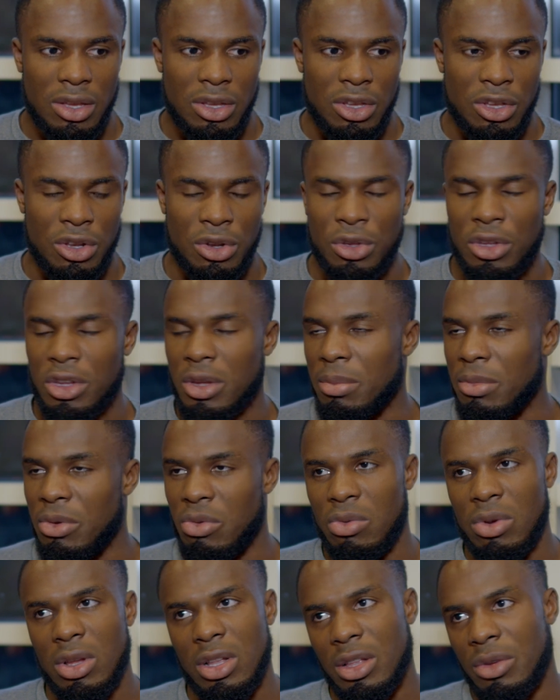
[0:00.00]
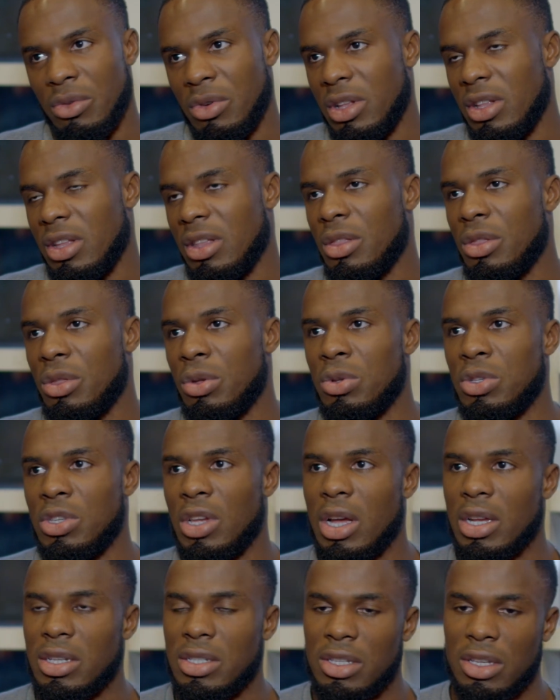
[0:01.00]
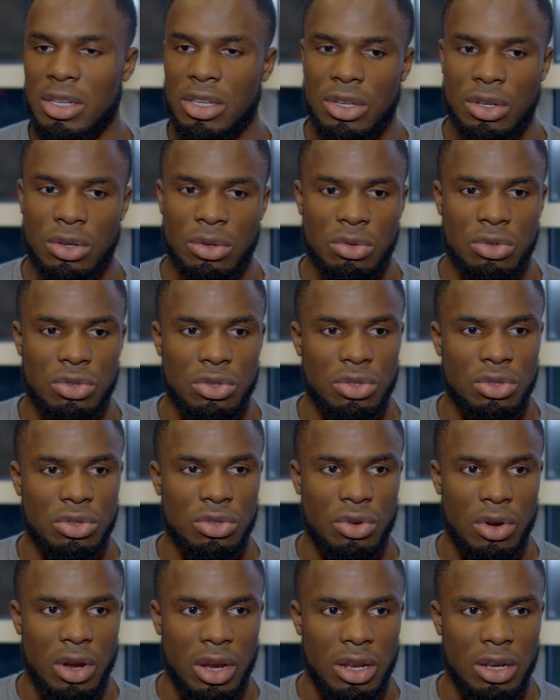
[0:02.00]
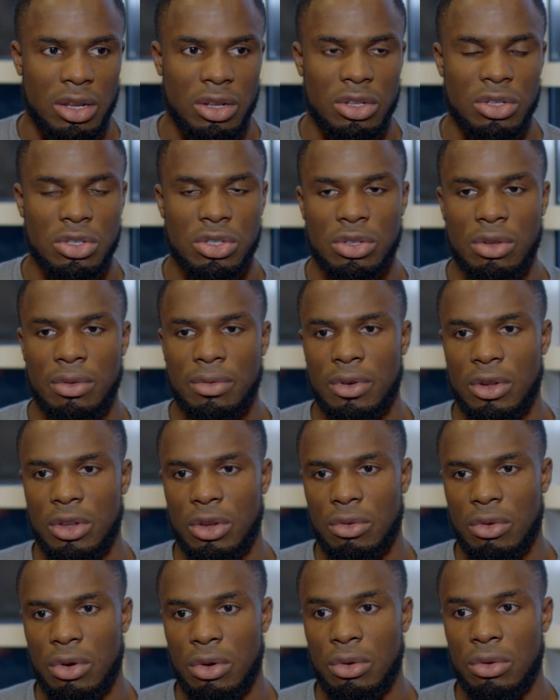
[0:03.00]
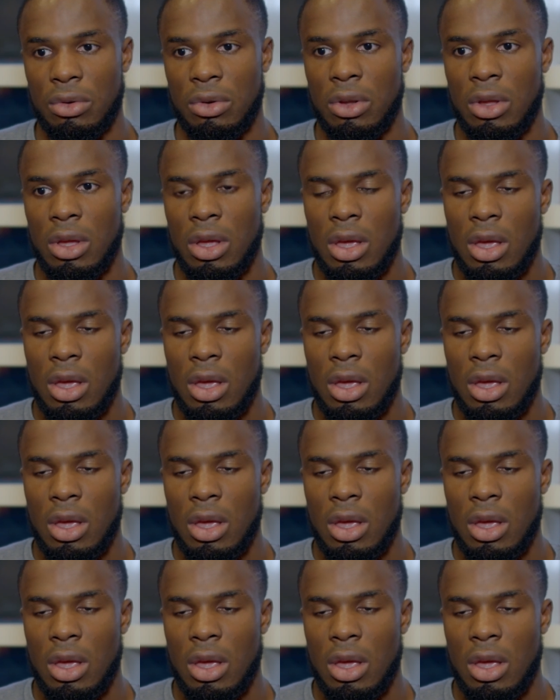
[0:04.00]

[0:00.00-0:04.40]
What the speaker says: you know, you can be really, really enthusiastic, you know, training and stuff on your own.